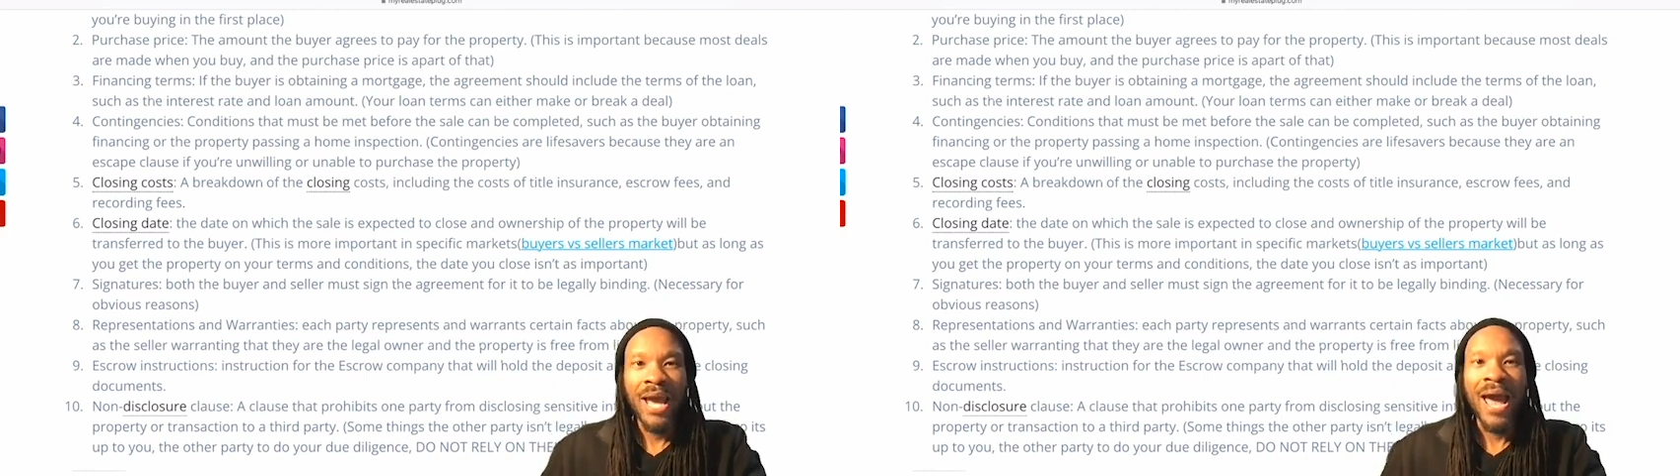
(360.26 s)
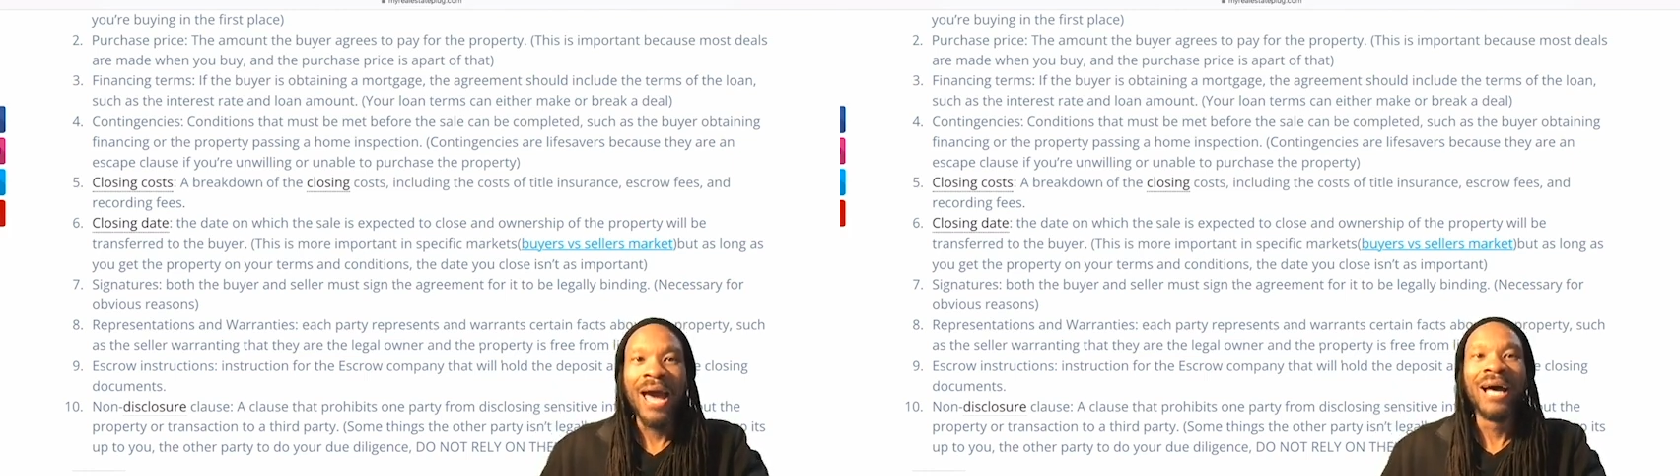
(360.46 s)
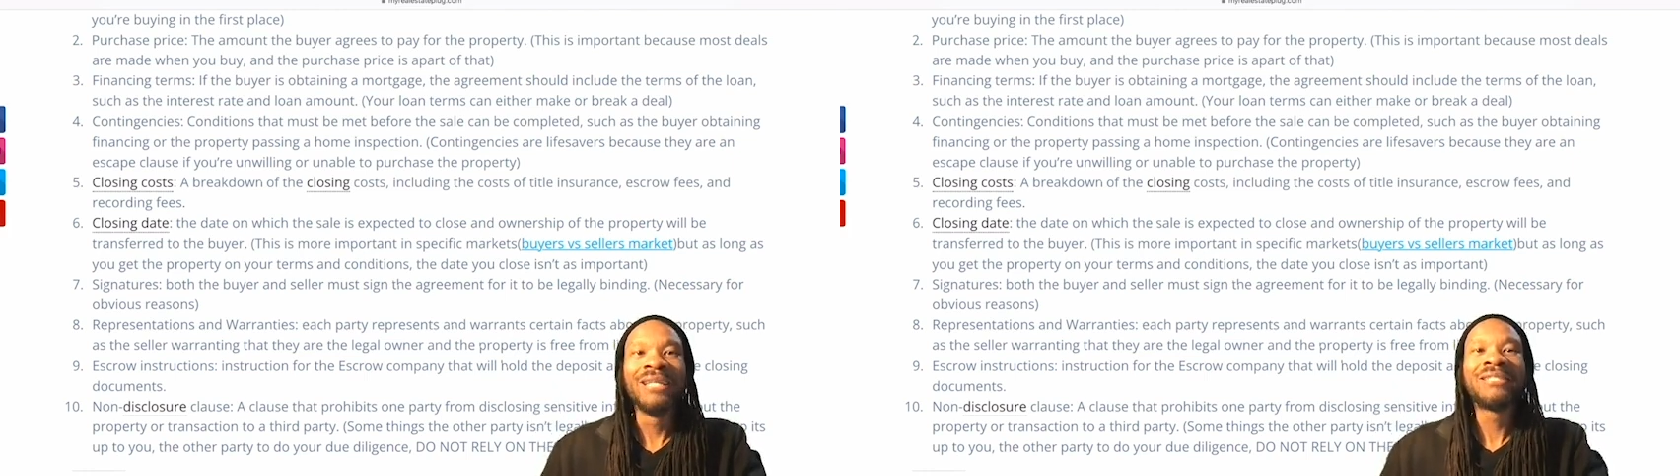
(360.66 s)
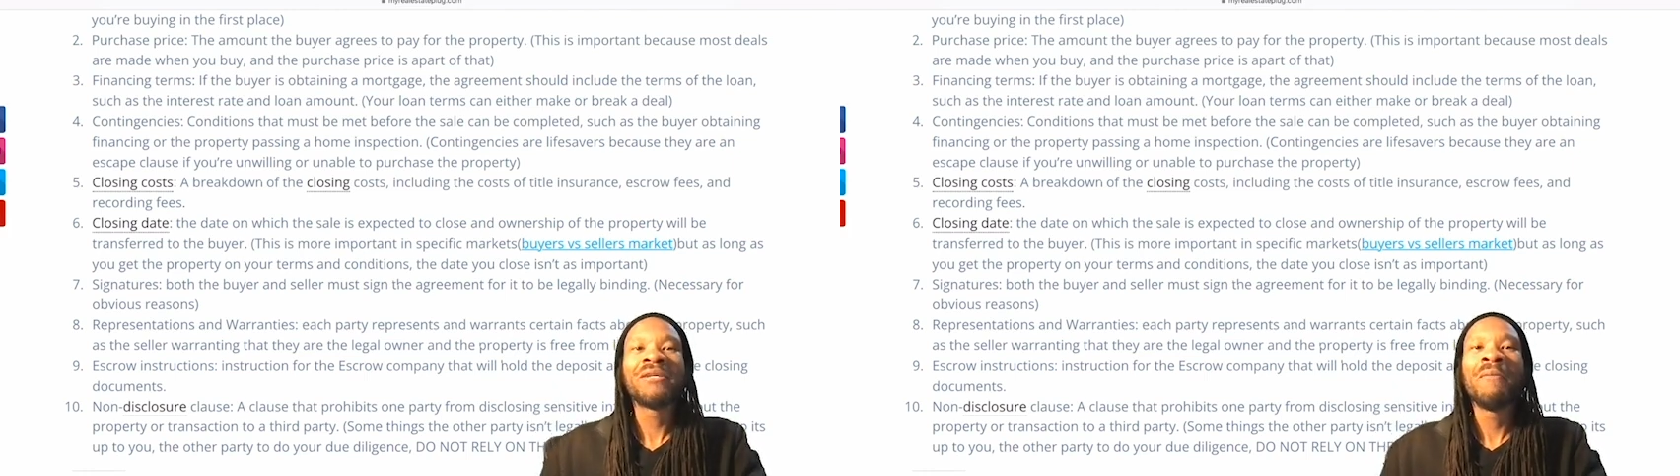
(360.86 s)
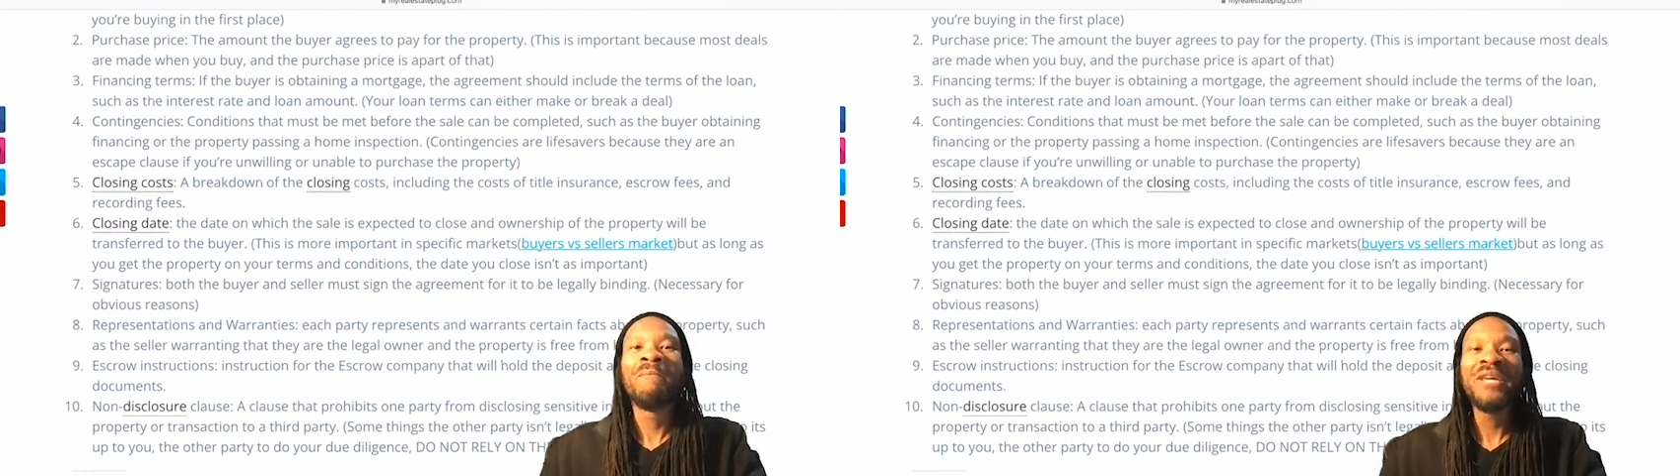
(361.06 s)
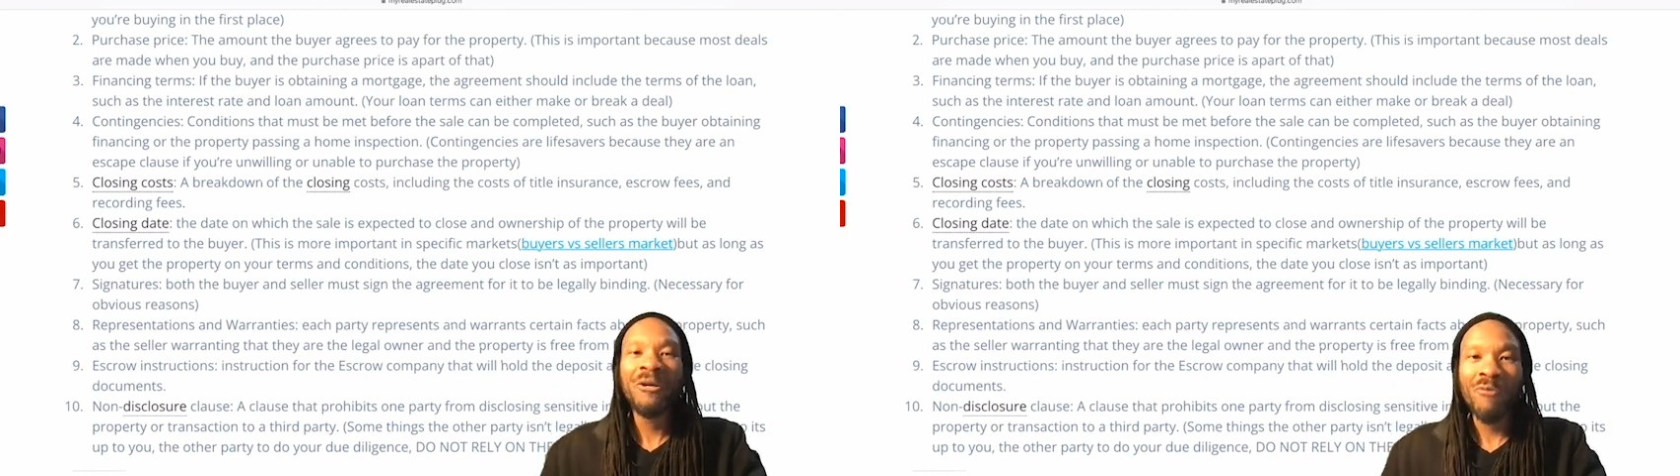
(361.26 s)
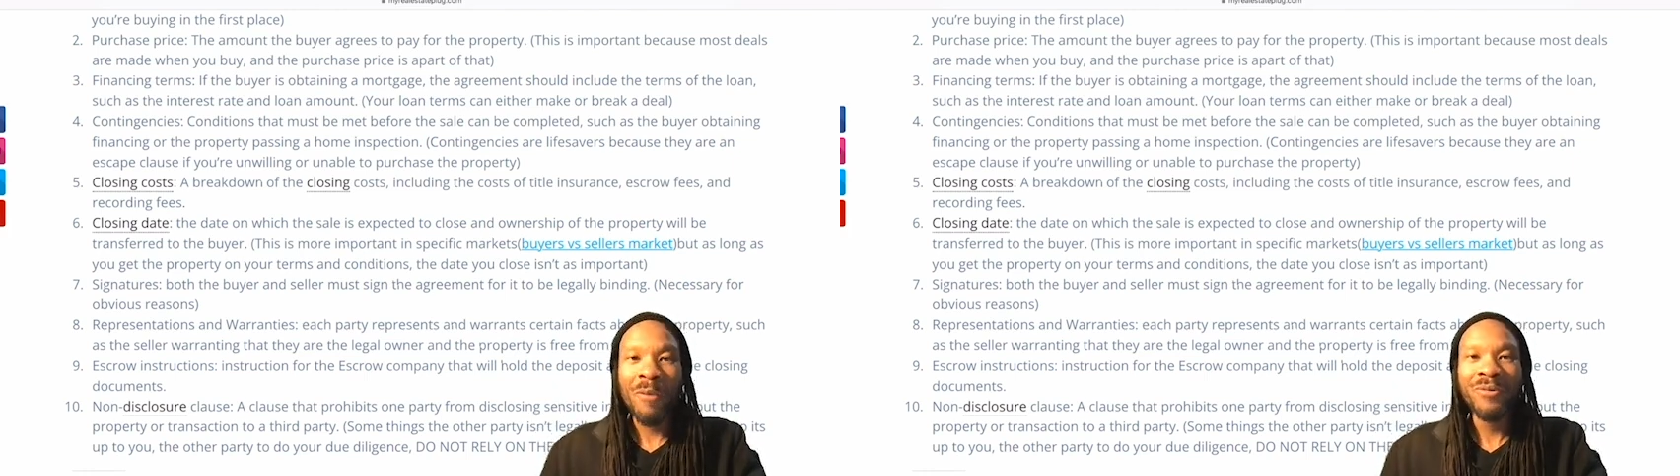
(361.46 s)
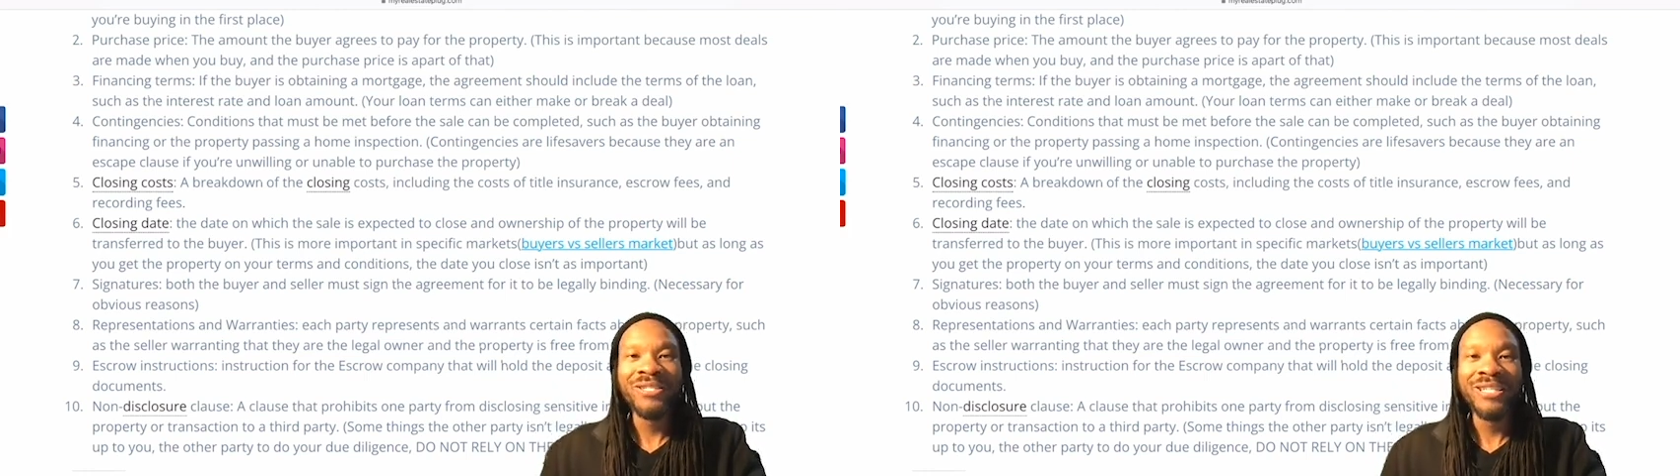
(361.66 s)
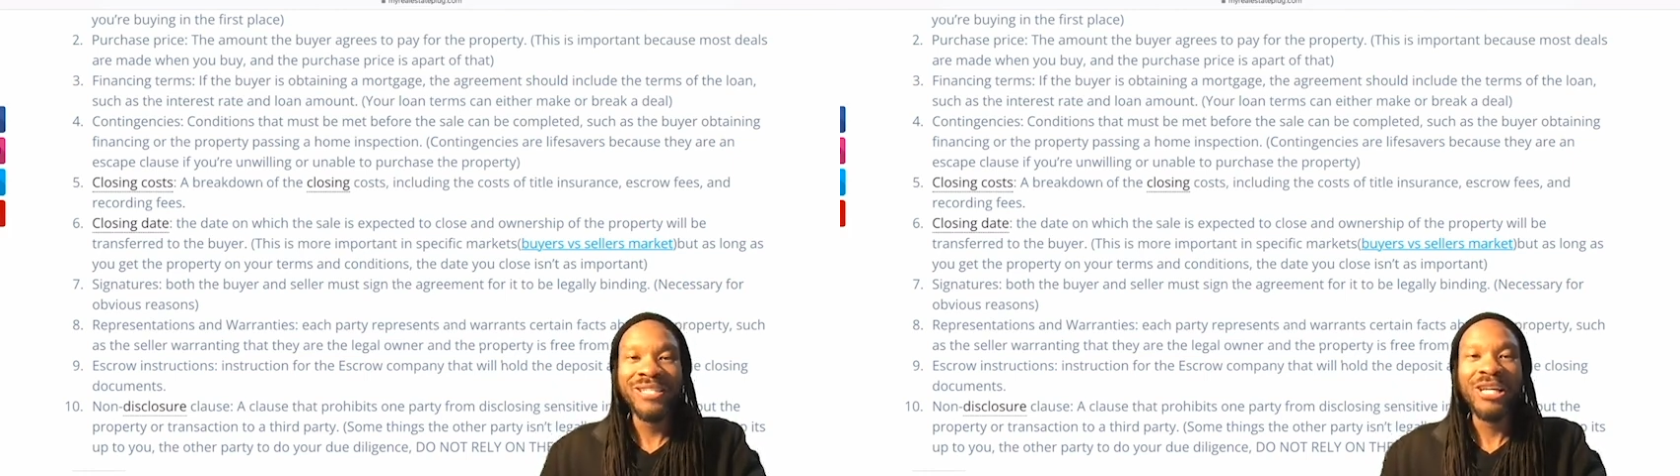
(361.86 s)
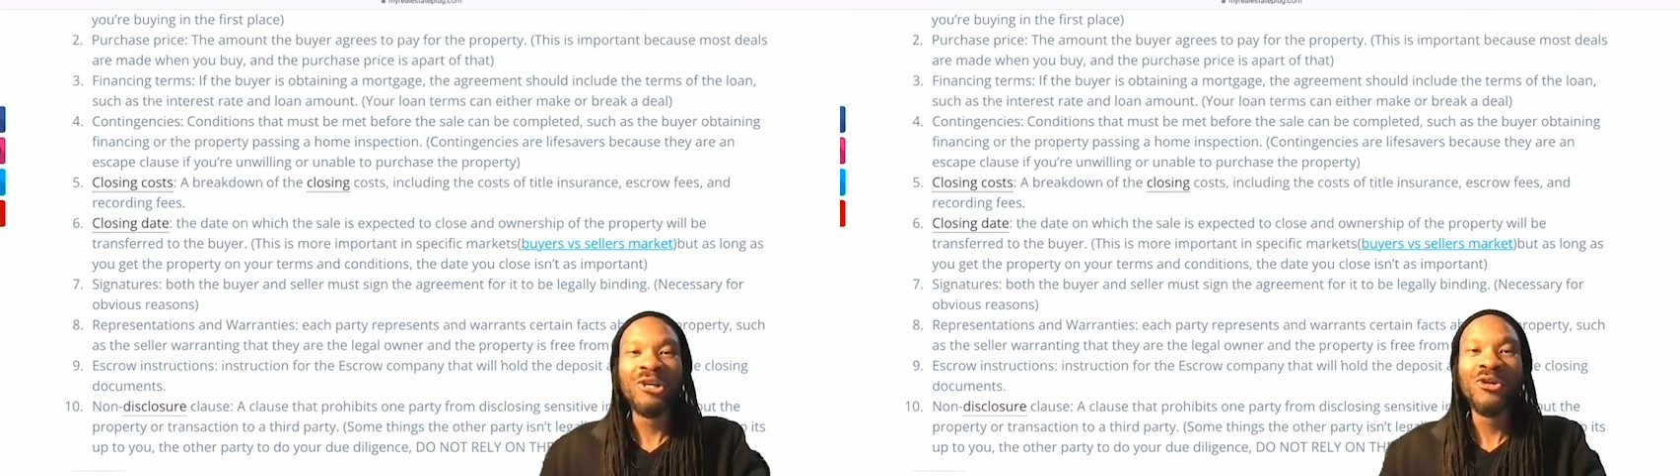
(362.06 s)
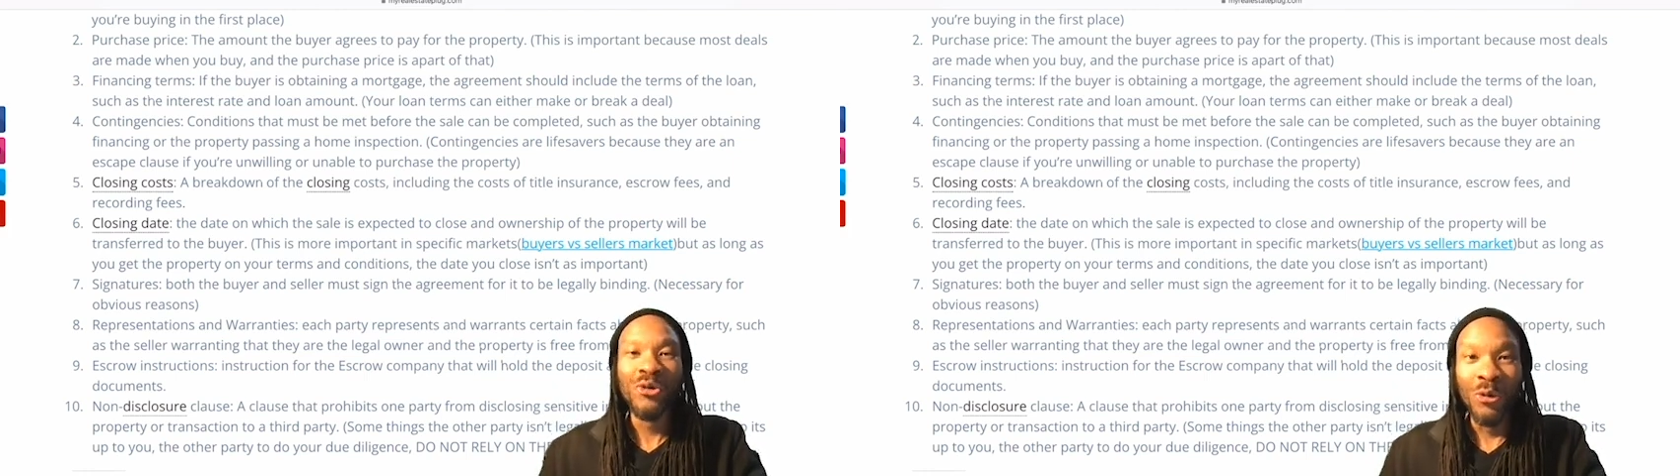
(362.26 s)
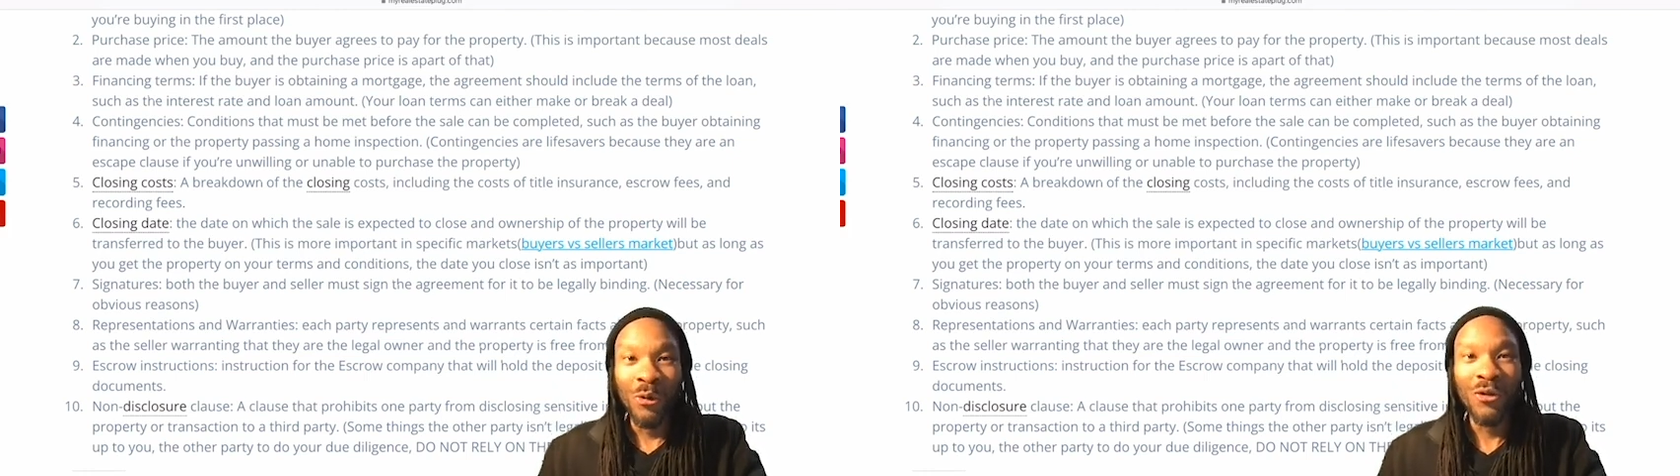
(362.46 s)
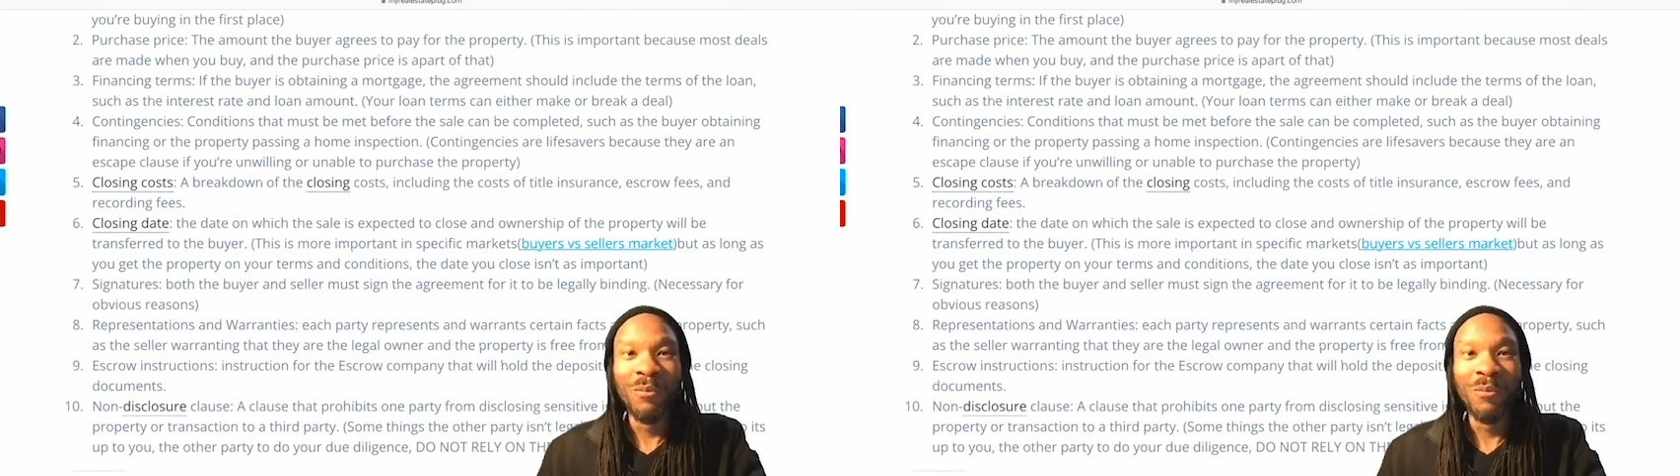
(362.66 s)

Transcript: as me representing you, the